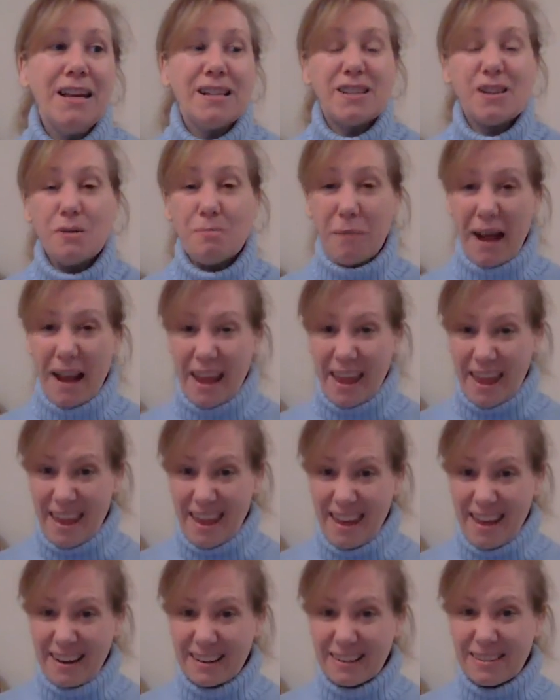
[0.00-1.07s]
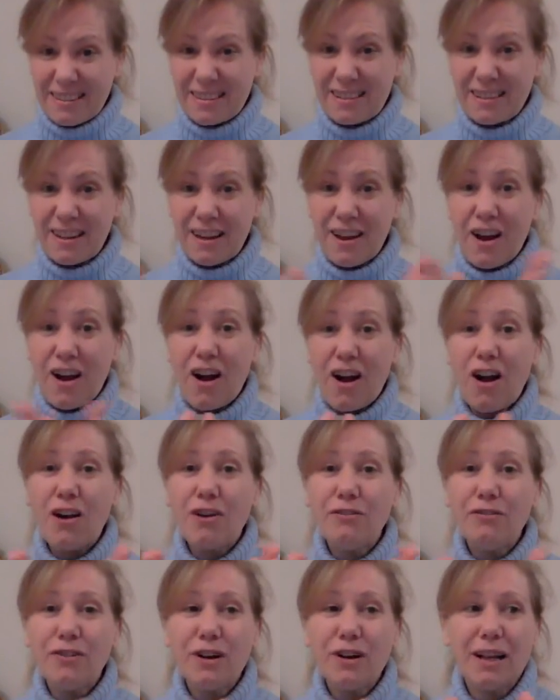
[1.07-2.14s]
So my hands are
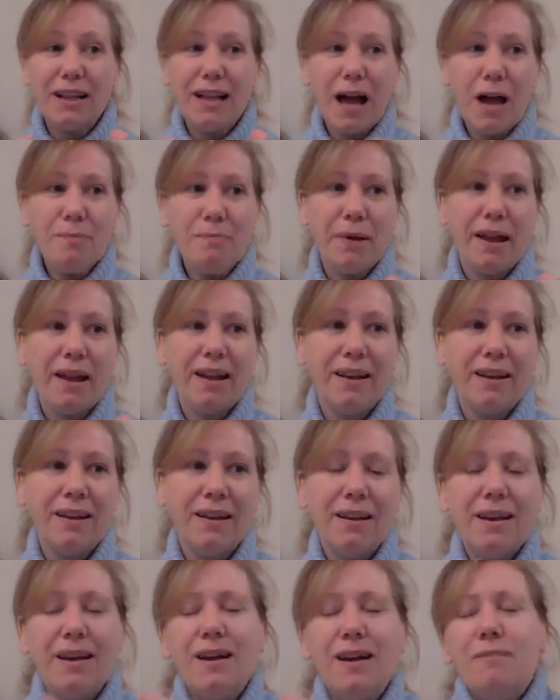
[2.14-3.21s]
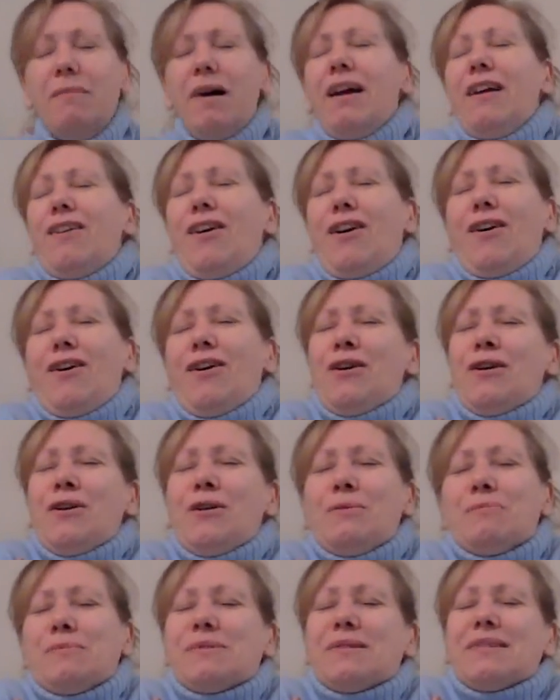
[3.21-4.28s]
for clapping. My
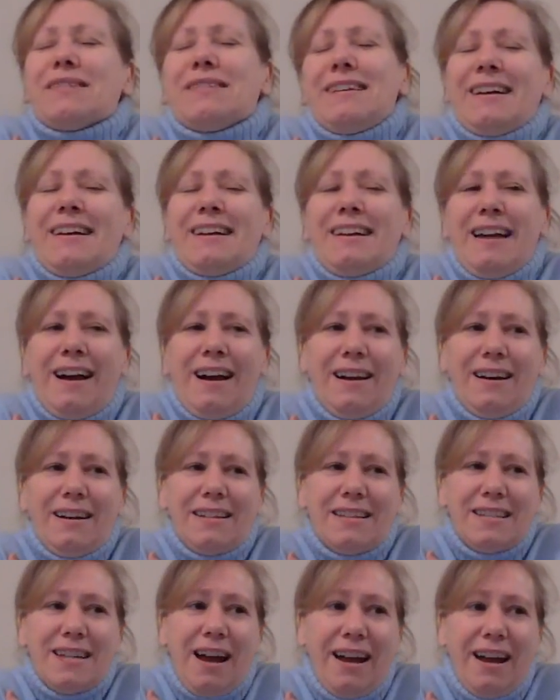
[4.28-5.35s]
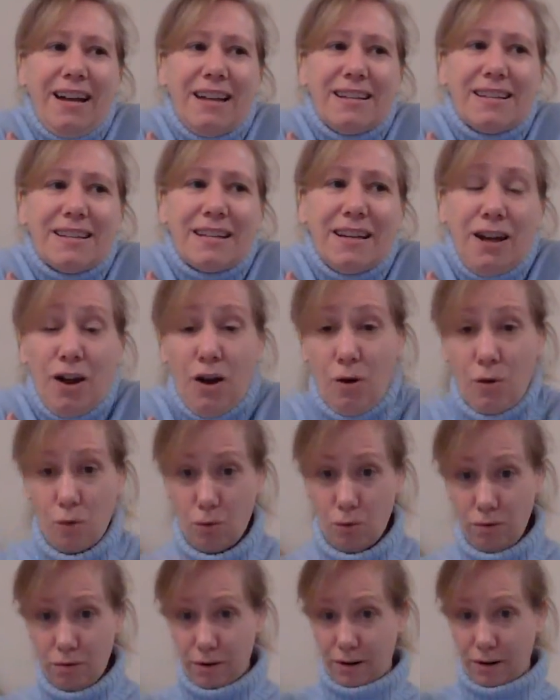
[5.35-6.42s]
arms can hug tight
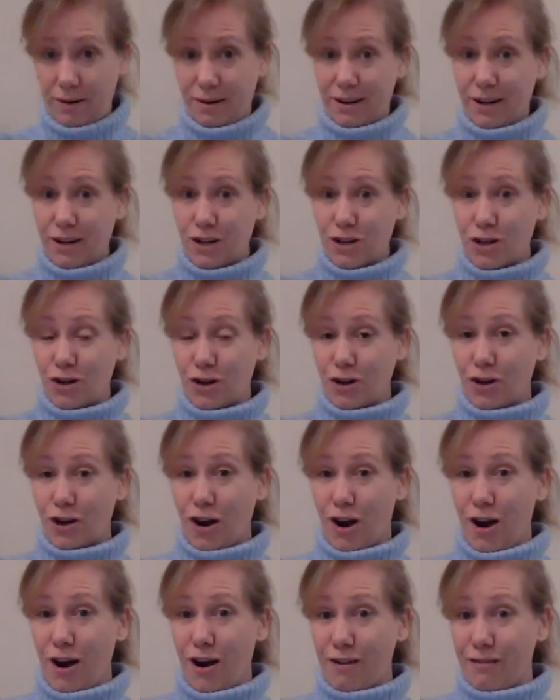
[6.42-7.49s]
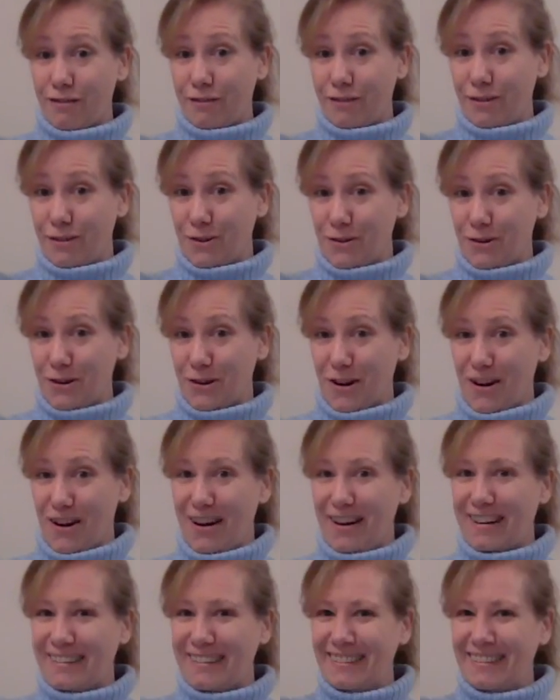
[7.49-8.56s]
or could turn off or
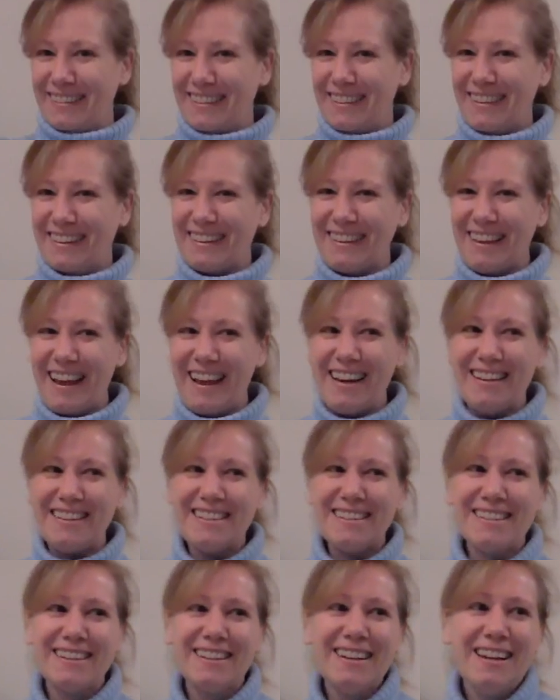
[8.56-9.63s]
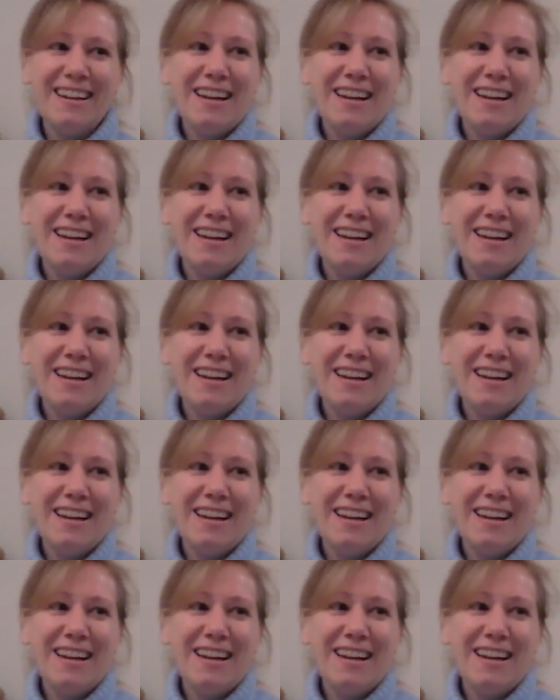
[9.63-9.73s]
on the light.